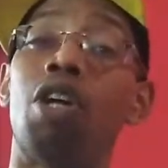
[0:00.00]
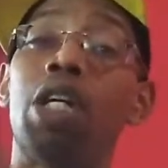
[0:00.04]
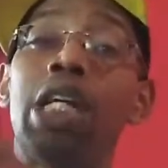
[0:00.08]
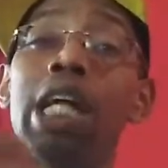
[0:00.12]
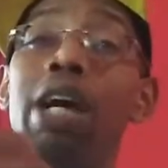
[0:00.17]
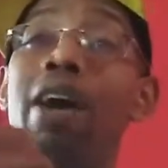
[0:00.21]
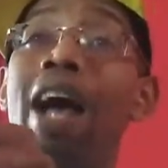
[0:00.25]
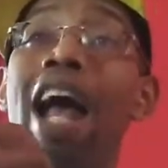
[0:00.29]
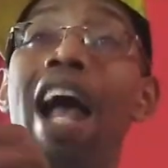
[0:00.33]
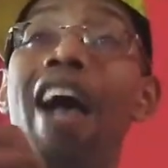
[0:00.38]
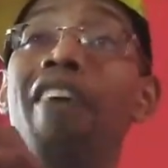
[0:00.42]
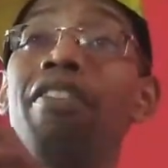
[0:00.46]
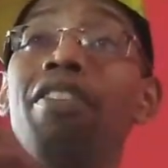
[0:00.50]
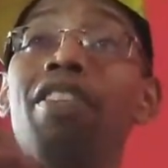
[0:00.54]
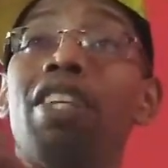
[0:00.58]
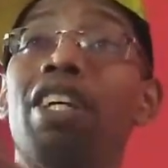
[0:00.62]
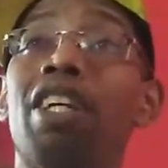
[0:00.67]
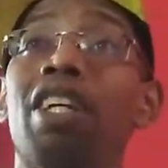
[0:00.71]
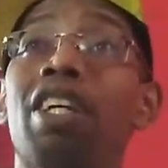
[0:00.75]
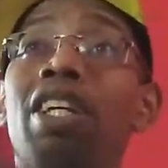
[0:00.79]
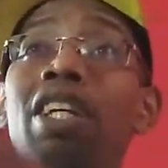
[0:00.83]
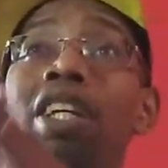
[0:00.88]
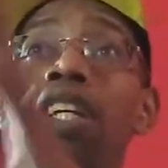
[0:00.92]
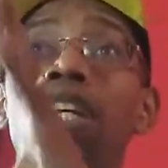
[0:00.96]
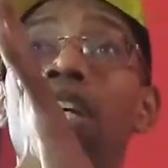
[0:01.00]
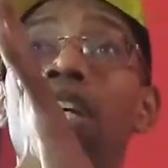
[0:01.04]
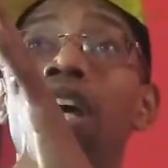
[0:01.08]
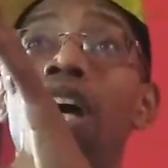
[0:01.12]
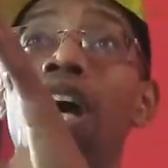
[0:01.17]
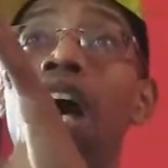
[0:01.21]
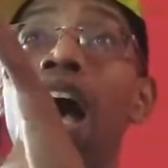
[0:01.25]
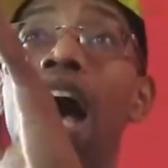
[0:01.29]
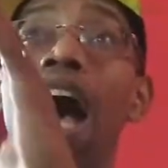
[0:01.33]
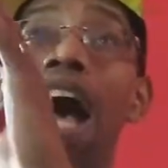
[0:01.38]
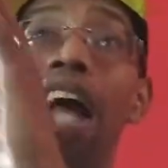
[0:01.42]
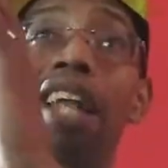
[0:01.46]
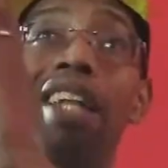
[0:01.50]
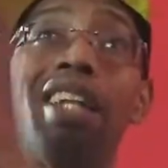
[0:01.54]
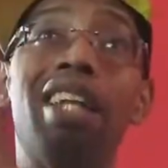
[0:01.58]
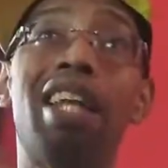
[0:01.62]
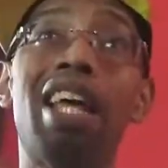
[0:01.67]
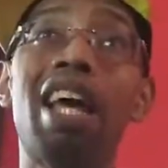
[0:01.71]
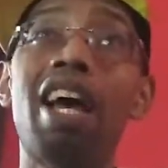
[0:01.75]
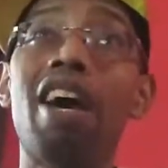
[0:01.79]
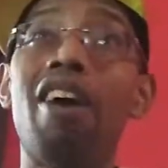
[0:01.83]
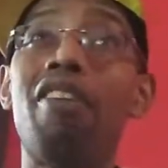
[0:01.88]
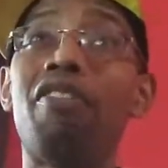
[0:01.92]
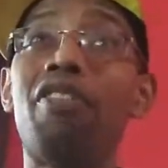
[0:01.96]
Now, after I
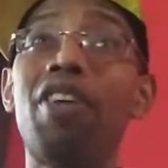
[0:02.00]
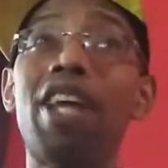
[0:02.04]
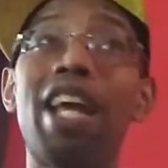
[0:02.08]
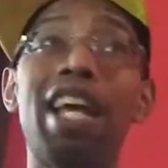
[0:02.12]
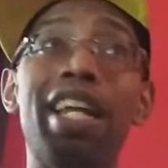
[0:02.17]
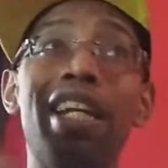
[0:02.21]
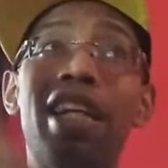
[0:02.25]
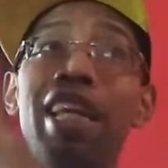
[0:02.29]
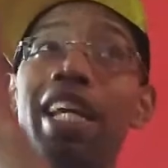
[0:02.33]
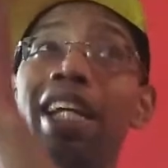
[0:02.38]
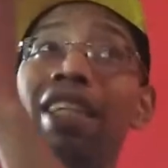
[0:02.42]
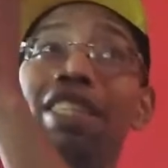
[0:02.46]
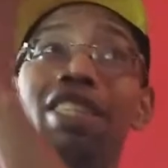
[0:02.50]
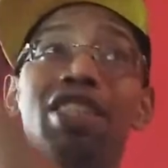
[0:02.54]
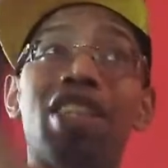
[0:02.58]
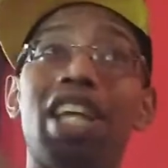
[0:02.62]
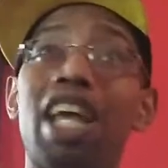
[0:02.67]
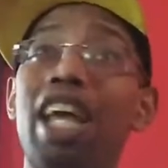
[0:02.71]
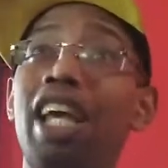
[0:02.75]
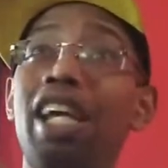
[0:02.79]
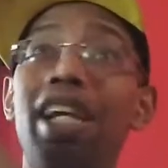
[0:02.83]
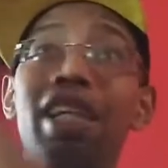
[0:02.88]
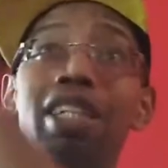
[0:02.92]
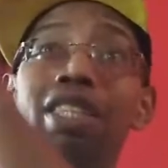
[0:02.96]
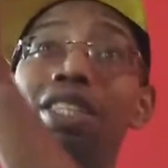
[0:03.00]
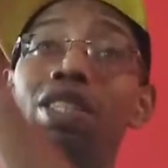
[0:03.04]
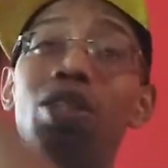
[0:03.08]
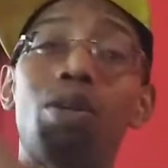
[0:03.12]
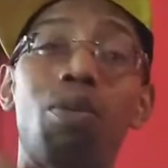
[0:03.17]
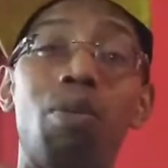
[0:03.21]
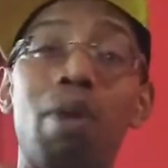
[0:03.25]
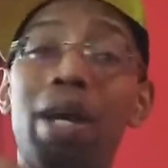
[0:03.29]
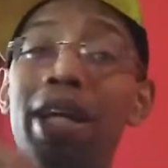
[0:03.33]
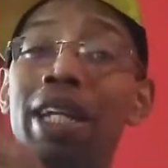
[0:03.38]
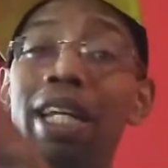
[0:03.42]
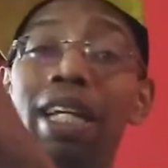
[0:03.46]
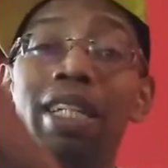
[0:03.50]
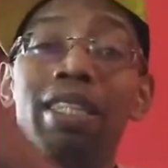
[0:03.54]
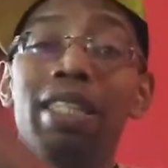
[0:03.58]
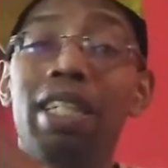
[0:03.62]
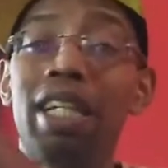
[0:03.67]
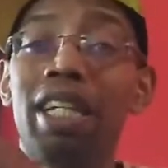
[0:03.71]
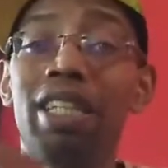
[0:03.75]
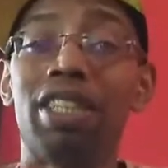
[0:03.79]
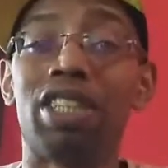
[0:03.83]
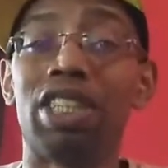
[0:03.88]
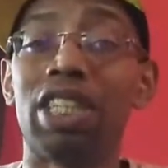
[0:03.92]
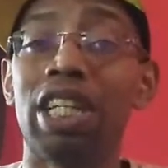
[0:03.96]
left and they changed the way they
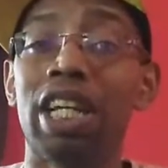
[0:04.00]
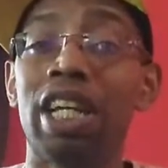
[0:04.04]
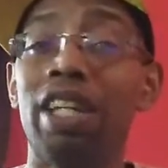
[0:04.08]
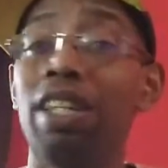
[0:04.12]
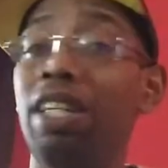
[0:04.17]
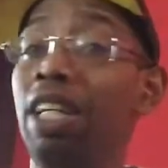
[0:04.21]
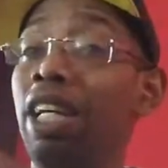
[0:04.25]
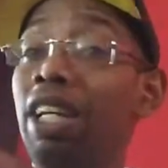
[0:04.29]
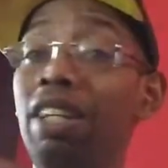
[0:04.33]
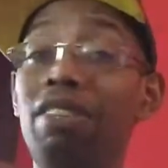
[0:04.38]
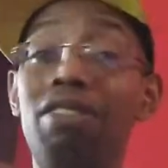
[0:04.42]
did shit,